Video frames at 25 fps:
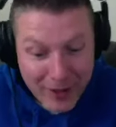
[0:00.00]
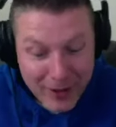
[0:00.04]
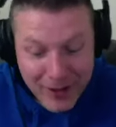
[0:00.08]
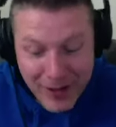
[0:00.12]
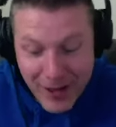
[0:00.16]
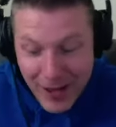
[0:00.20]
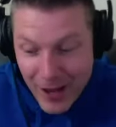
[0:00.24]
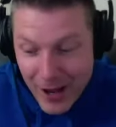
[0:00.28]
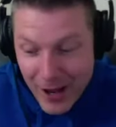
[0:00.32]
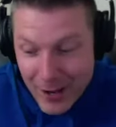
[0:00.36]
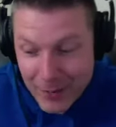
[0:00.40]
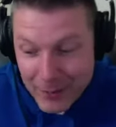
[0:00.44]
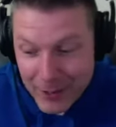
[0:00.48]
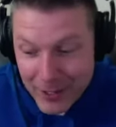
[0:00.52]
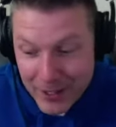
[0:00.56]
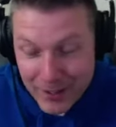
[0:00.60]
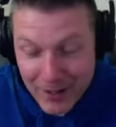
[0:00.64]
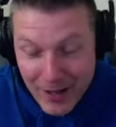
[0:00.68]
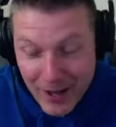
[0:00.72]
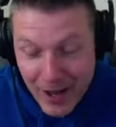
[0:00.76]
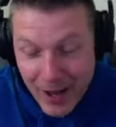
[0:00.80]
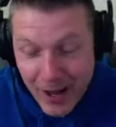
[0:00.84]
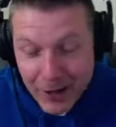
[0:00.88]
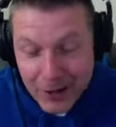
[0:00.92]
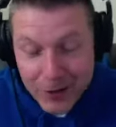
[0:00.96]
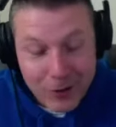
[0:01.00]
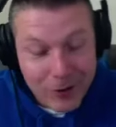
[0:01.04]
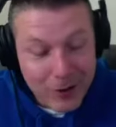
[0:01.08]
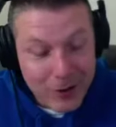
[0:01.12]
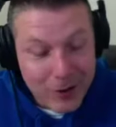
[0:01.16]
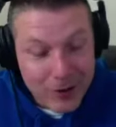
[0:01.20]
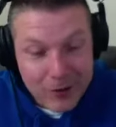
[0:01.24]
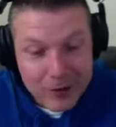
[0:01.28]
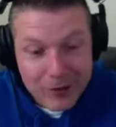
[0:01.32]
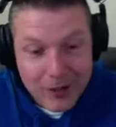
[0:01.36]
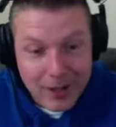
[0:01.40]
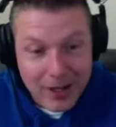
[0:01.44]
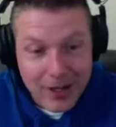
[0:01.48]
I mean, I don't
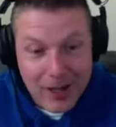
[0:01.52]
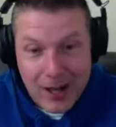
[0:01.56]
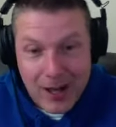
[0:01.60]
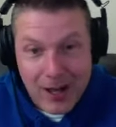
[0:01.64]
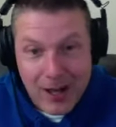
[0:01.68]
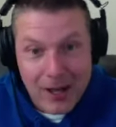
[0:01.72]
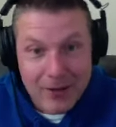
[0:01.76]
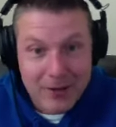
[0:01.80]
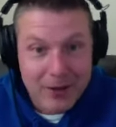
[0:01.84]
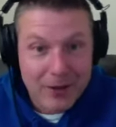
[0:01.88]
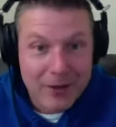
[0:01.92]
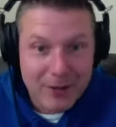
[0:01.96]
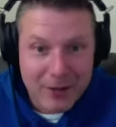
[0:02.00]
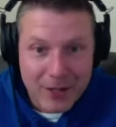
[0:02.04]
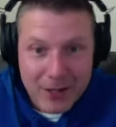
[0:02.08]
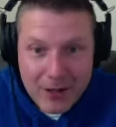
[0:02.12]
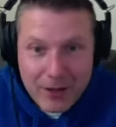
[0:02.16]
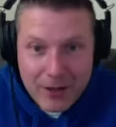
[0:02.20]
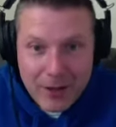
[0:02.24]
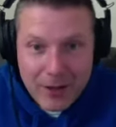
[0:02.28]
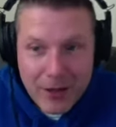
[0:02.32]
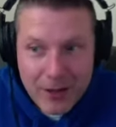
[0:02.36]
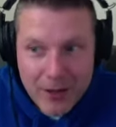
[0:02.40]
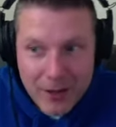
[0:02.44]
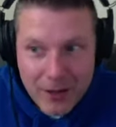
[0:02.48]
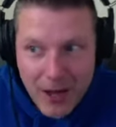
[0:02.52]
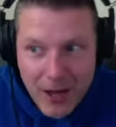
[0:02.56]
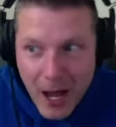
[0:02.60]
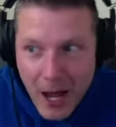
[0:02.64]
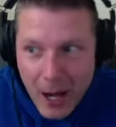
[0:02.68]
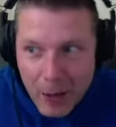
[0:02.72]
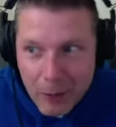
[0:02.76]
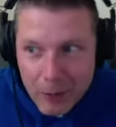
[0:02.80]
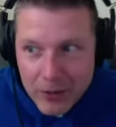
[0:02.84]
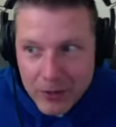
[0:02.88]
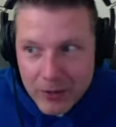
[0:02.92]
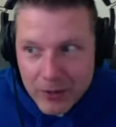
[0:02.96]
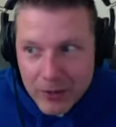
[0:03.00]
know.
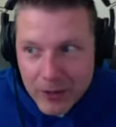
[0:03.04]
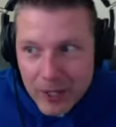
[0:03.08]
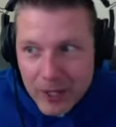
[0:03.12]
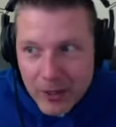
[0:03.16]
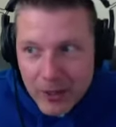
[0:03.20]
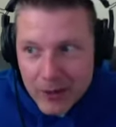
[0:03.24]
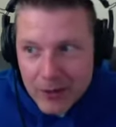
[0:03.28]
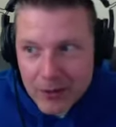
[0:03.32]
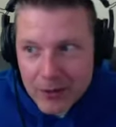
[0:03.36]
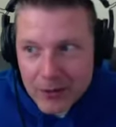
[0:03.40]
I would think